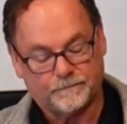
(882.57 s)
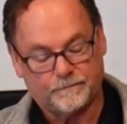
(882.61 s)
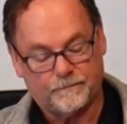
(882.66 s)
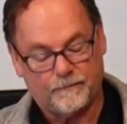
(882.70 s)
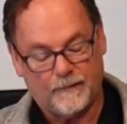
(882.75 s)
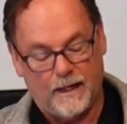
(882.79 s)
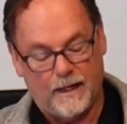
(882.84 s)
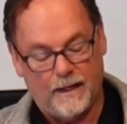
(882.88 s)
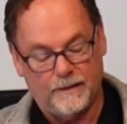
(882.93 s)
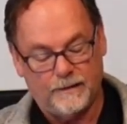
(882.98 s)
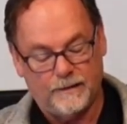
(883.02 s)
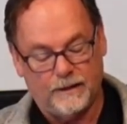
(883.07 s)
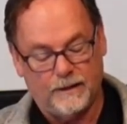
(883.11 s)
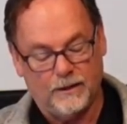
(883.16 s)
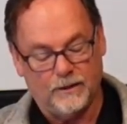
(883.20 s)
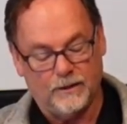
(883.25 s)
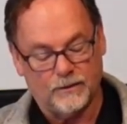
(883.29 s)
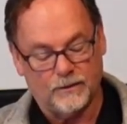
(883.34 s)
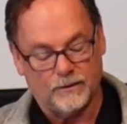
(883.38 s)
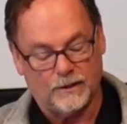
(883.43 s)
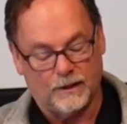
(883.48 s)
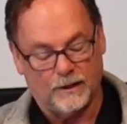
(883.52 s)
and to
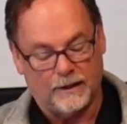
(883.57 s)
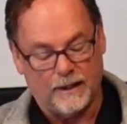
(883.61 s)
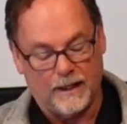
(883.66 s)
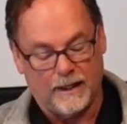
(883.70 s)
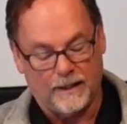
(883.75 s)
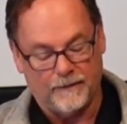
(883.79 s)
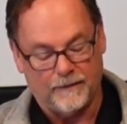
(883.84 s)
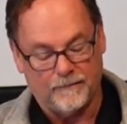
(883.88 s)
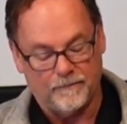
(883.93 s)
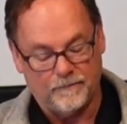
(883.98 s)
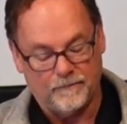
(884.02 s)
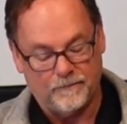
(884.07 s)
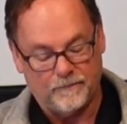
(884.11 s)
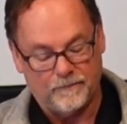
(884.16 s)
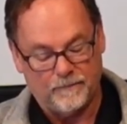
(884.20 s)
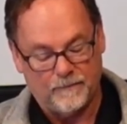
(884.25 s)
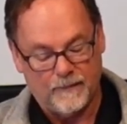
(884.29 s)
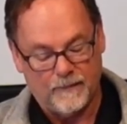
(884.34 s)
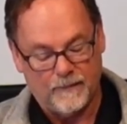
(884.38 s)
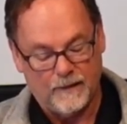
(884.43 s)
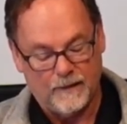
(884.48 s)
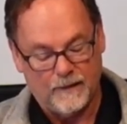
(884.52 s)
hear today.
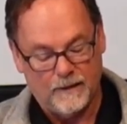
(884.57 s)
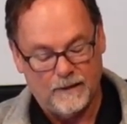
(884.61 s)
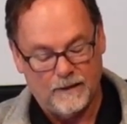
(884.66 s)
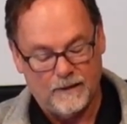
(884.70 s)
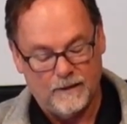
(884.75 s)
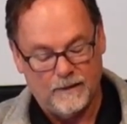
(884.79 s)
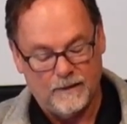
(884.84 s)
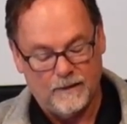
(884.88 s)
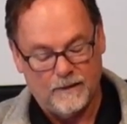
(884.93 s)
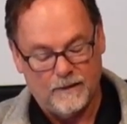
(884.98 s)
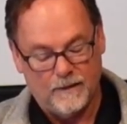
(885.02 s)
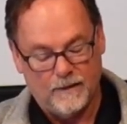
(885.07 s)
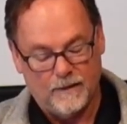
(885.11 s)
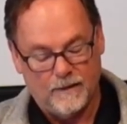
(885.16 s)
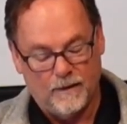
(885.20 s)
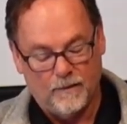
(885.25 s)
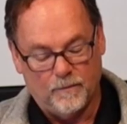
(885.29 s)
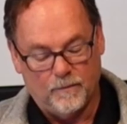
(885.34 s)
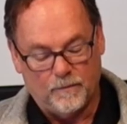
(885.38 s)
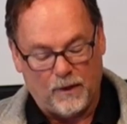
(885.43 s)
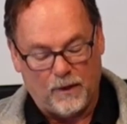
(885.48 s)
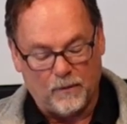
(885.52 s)

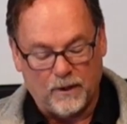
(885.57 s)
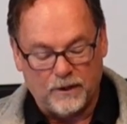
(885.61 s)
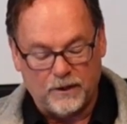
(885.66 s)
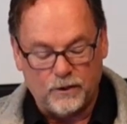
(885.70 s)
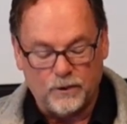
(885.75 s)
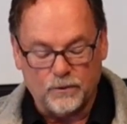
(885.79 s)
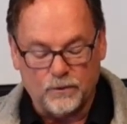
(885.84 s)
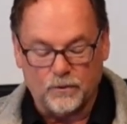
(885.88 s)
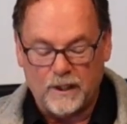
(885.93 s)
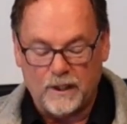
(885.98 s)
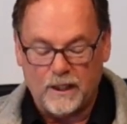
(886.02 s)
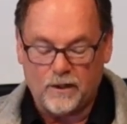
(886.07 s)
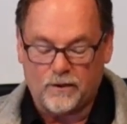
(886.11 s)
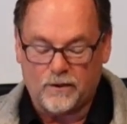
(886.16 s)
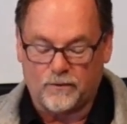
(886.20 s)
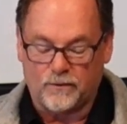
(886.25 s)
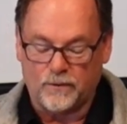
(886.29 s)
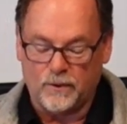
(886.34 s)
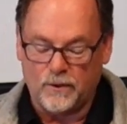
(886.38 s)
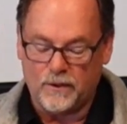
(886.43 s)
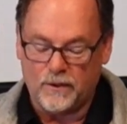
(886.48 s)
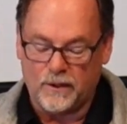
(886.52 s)
But when you read
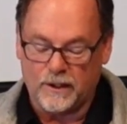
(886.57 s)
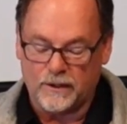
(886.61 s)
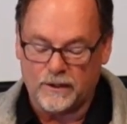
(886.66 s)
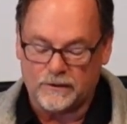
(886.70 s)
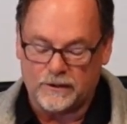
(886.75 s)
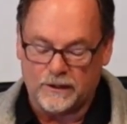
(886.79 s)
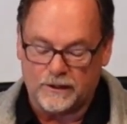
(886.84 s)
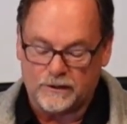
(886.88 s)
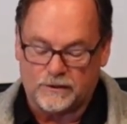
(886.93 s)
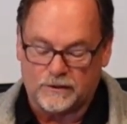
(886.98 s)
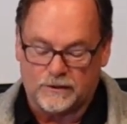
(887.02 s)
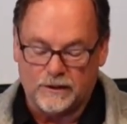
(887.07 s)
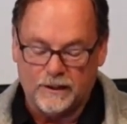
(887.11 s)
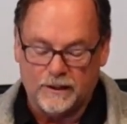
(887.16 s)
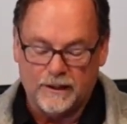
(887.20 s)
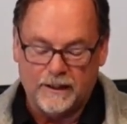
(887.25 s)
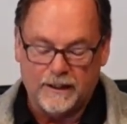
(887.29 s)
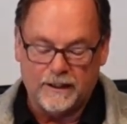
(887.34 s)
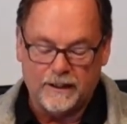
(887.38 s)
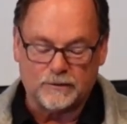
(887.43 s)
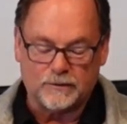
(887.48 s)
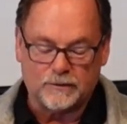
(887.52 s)
through this, it's,
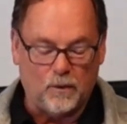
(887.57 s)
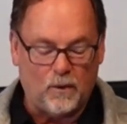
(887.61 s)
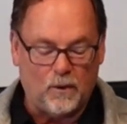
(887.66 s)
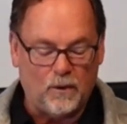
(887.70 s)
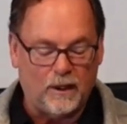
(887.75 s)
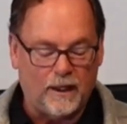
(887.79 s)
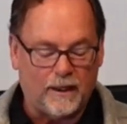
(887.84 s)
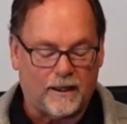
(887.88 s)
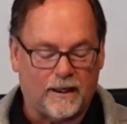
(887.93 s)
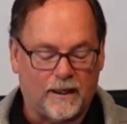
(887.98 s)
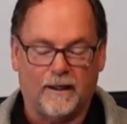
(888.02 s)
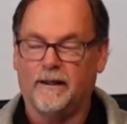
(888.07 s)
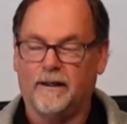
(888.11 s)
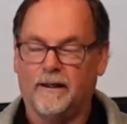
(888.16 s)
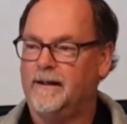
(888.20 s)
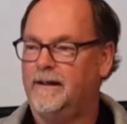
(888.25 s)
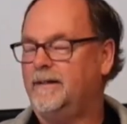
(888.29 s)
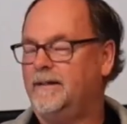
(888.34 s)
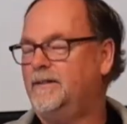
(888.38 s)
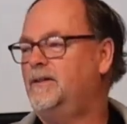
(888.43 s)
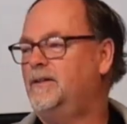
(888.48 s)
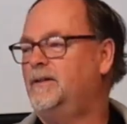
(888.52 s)
it's more like a,
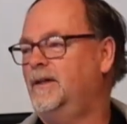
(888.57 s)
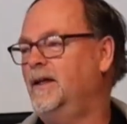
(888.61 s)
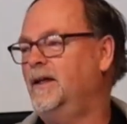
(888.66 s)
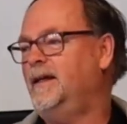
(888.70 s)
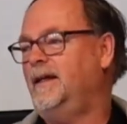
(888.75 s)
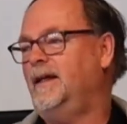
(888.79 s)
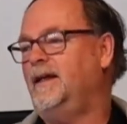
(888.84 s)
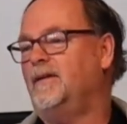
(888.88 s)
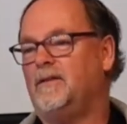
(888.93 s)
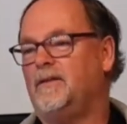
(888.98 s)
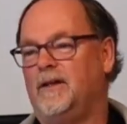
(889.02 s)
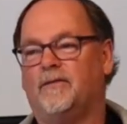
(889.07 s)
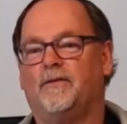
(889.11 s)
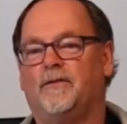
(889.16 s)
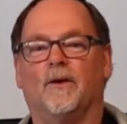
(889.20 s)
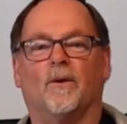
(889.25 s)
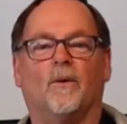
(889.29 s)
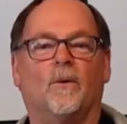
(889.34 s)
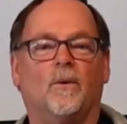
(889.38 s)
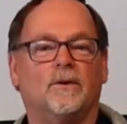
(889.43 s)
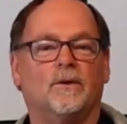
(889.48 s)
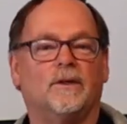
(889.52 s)
if
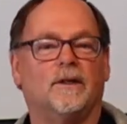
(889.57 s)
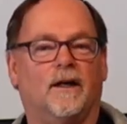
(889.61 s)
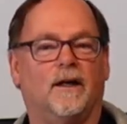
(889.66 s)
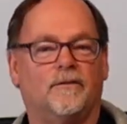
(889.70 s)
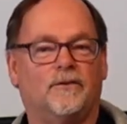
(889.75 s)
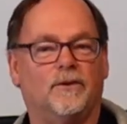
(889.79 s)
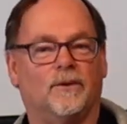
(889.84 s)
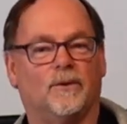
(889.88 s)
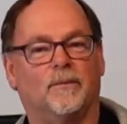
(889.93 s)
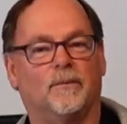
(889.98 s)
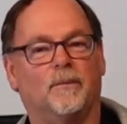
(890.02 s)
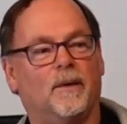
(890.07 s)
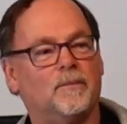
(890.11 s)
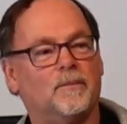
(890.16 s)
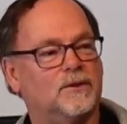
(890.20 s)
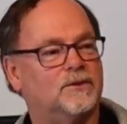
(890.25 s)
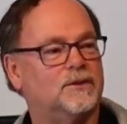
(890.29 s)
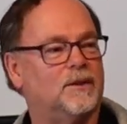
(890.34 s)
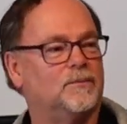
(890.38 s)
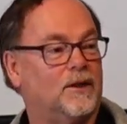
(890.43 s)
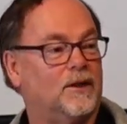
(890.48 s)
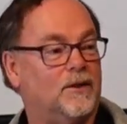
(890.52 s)
you're old enough, you'll remember
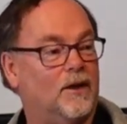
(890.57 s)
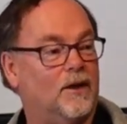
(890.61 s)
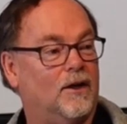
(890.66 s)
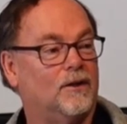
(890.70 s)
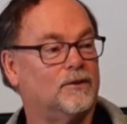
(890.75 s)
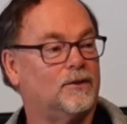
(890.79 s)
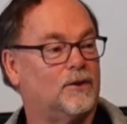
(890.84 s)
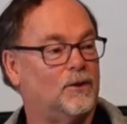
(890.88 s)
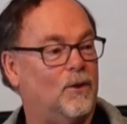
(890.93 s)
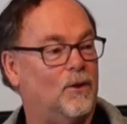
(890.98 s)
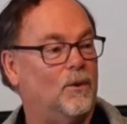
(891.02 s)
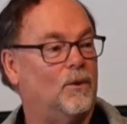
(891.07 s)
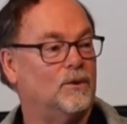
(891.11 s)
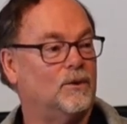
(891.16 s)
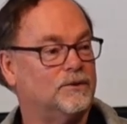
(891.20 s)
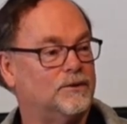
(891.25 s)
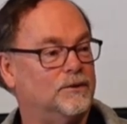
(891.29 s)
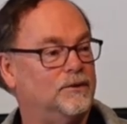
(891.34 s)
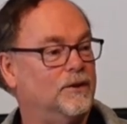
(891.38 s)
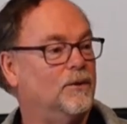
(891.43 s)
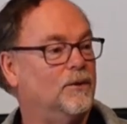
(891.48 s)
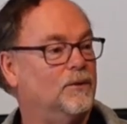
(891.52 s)
something called
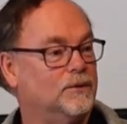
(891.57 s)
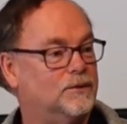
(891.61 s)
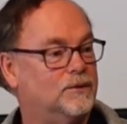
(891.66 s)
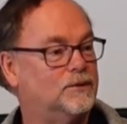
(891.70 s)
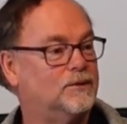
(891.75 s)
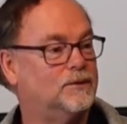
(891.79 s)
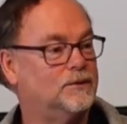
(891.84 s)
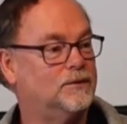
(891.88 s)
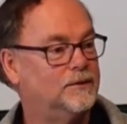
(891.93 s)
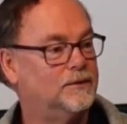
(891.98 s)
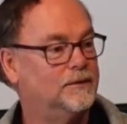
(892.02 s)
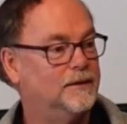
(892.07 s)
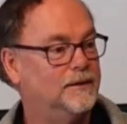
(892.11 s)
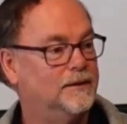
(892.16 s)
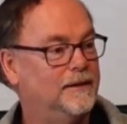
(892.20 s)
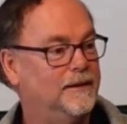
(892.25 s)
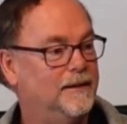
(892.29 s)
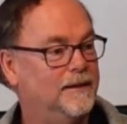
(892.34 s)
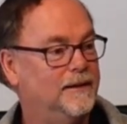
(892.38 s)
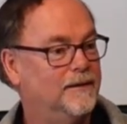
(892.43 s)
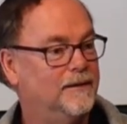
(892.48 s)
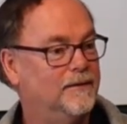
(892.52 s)
Coles Notes,
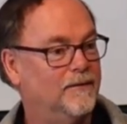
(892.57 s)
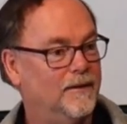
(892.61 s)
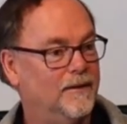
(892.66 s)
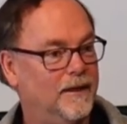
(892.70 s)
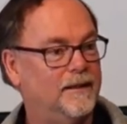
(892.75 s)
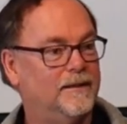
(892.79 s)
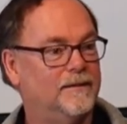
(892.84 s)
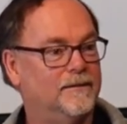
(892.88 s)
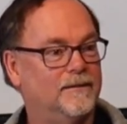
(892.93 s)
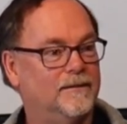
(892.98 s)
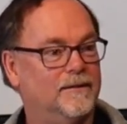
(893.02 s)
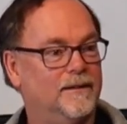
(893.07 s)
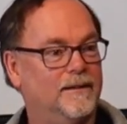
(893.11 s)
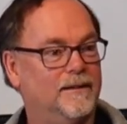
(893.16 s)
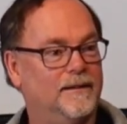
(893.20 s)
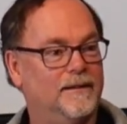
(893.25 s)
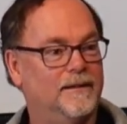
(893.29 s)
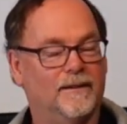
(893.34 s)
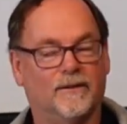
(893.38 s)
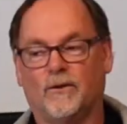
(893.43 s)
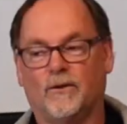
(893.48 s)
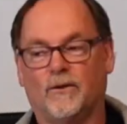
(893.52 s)
right?
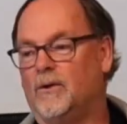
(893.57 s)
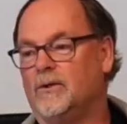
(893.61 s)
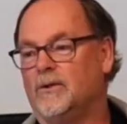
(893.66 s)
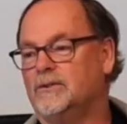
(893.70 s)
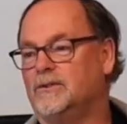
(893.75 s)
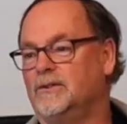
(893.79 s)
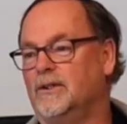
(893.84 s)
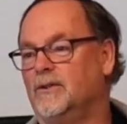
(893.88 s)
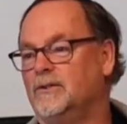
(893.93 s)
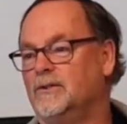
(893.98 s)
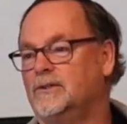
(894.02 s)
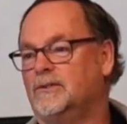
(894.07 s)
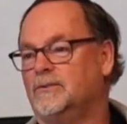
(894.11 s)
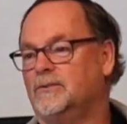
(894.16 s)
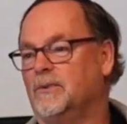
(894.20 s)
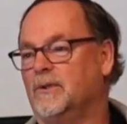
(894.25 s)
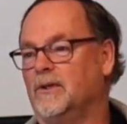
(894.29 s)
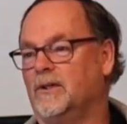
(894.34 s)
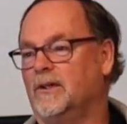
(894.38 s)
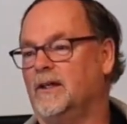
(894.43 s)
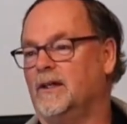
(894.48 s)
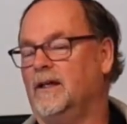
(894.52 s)
Coles Notes
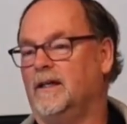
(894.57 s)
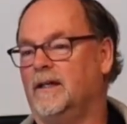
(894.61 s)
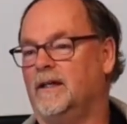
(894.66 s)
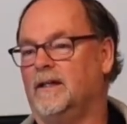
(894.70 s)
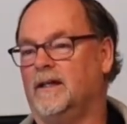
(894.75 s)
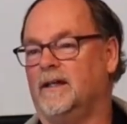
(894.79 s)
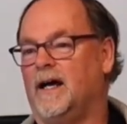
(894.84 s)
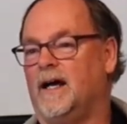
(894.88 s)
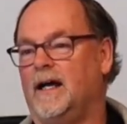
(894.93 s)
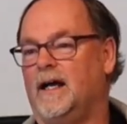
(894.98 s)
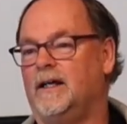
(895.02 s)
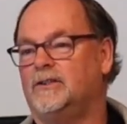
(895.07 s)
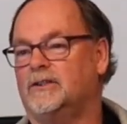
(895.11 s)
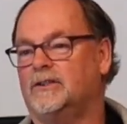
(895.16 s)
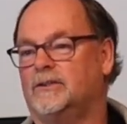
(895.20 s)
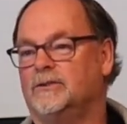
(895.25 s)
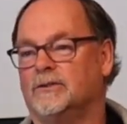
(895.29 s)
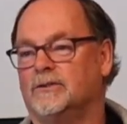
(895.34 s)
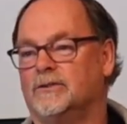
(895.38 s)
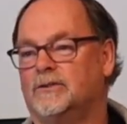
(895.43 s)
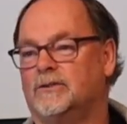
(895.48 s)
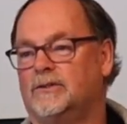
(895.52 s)
were the, the high
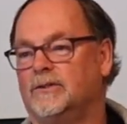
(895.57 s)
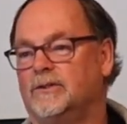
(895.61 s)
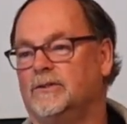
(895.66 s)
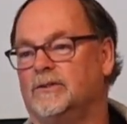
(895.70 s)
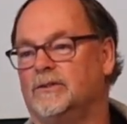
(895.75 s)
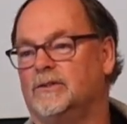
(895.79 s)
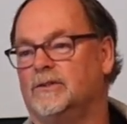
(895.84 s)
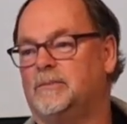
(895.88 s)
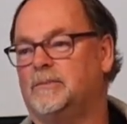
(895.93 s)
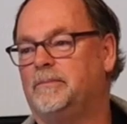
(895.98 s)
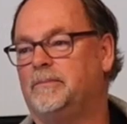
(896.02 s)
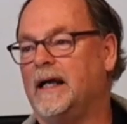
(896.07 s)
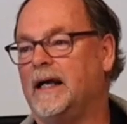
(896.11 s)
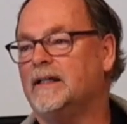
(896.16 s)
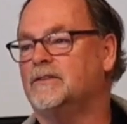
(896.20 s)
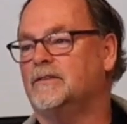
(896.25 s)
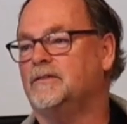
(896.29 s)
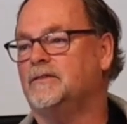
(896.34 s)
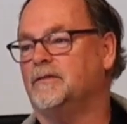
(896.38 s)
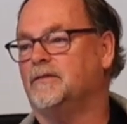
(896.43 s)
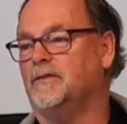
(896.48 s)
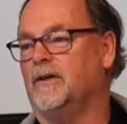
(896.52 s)
school student's
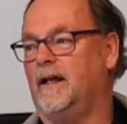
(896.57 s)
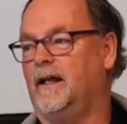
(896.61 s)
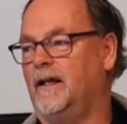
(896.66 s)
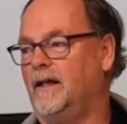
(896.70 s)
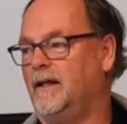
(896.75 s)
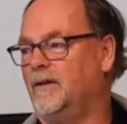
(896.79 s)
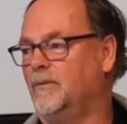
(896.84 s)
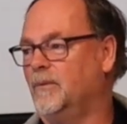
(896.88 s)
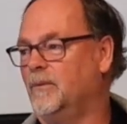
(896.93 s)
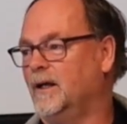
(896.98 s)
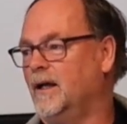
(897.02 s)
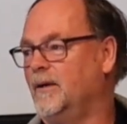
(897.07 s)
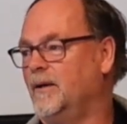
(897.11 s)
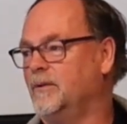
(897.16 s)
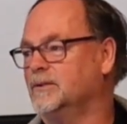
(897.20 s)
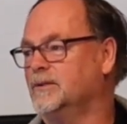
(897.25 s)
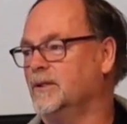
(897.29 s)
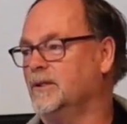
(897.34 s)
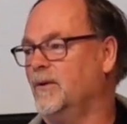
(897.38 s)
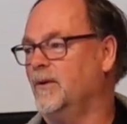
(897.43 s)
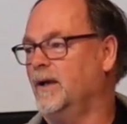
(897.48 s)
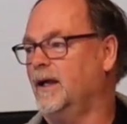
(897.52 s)
best friend when I was
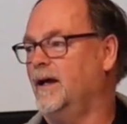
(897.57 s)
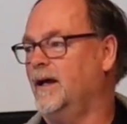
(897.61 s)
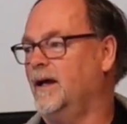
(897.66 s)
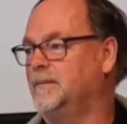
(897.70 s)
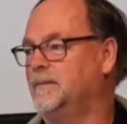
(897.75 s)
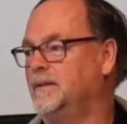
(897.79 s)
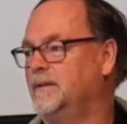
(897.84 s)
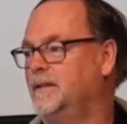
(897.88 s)
growing up